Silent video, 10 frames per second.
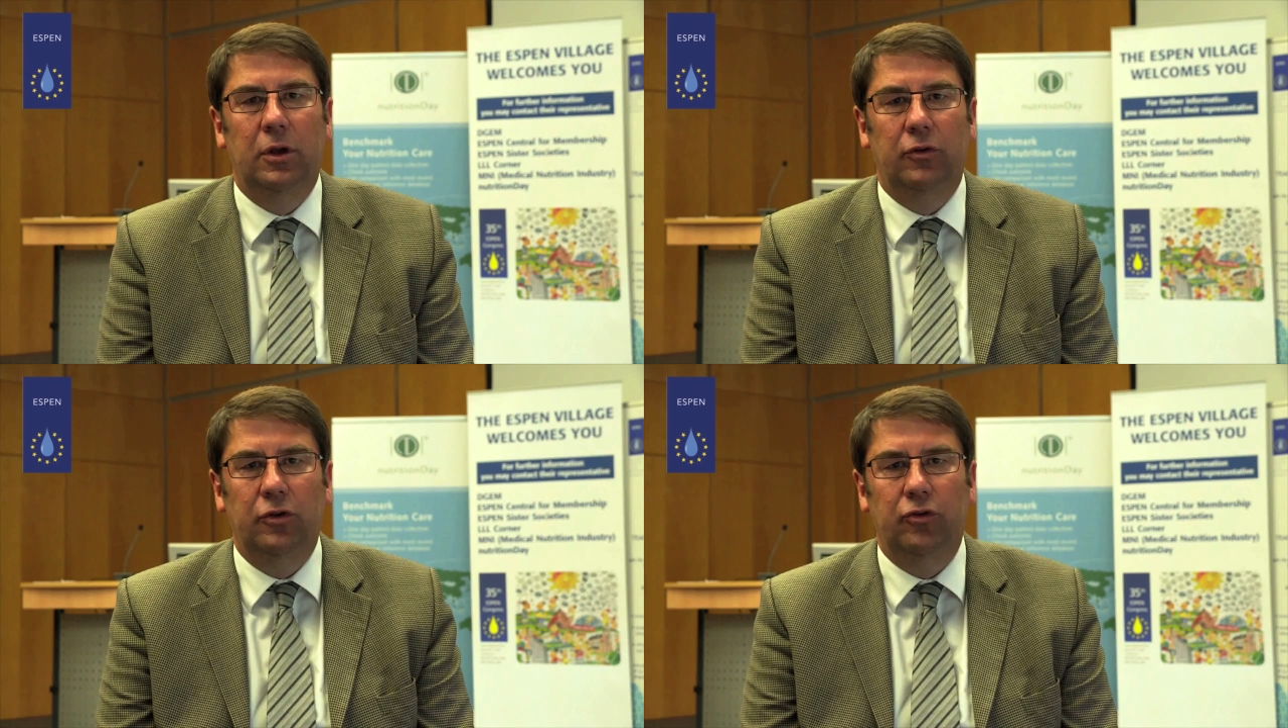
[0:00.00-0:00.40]

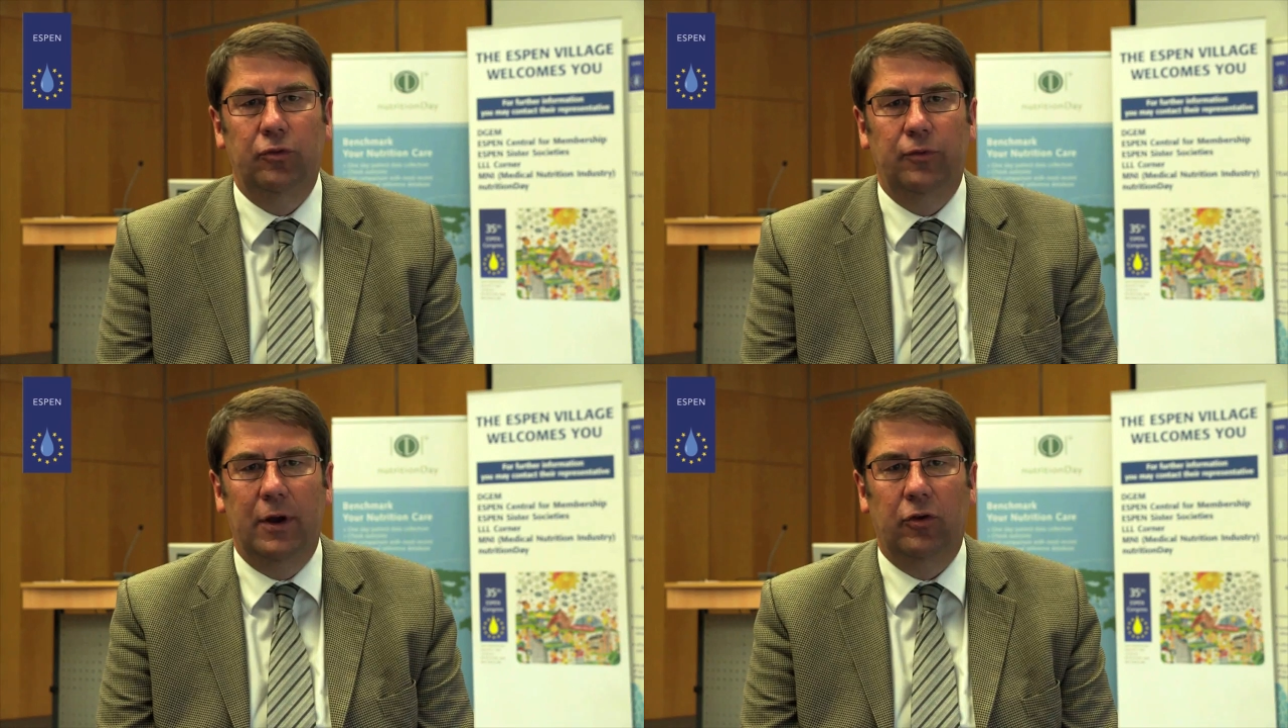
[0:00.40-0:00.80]
tissue
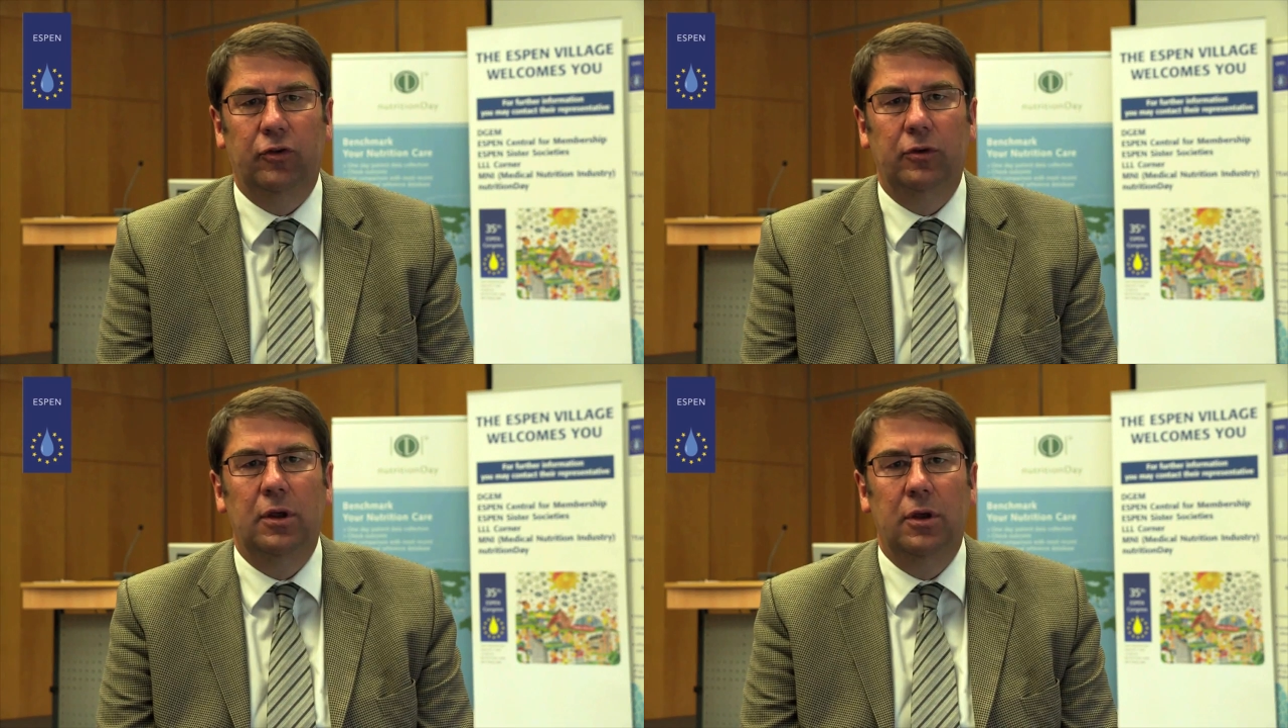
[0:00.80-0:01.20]

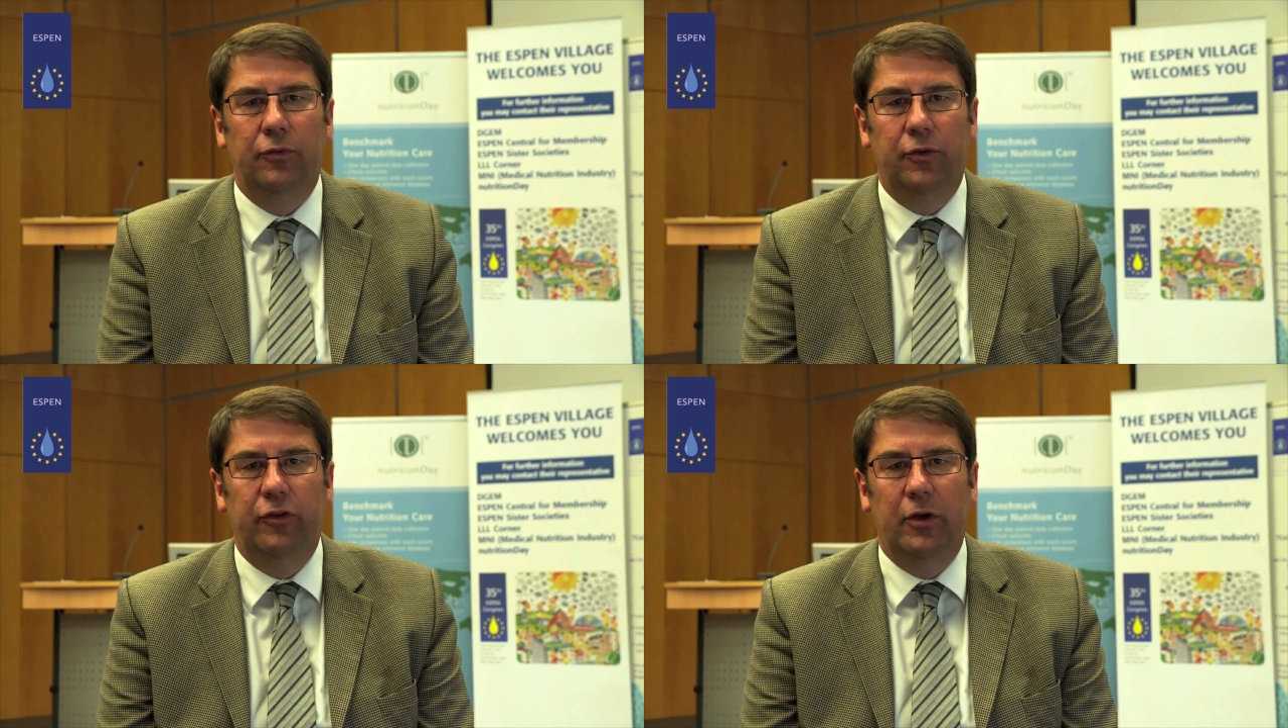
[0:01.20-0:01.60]
function,
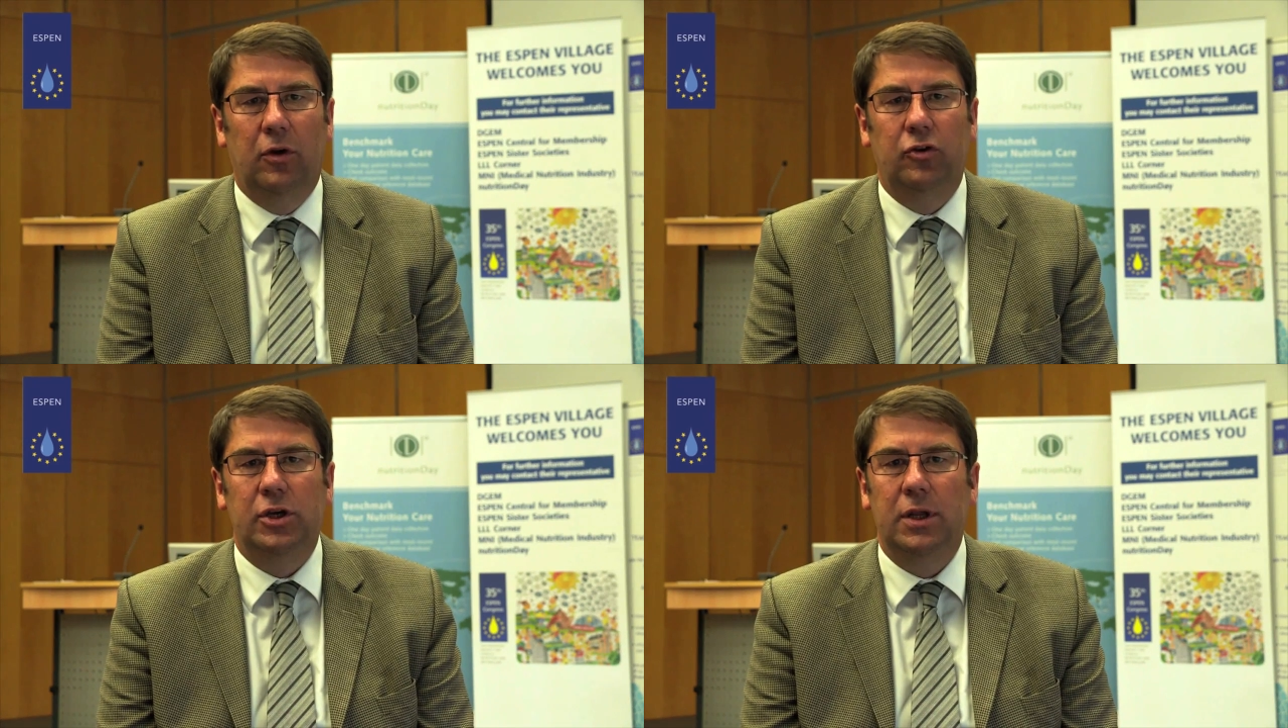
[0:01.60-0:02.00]

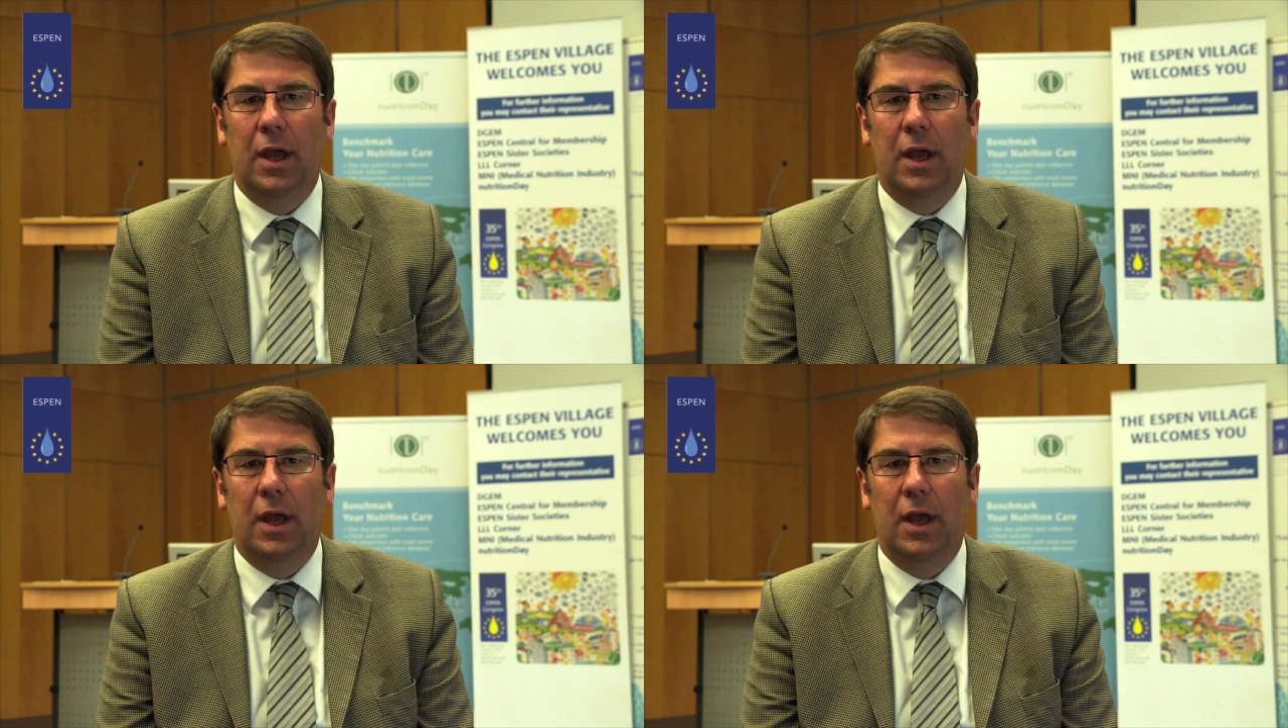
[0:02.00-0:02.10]
physiology,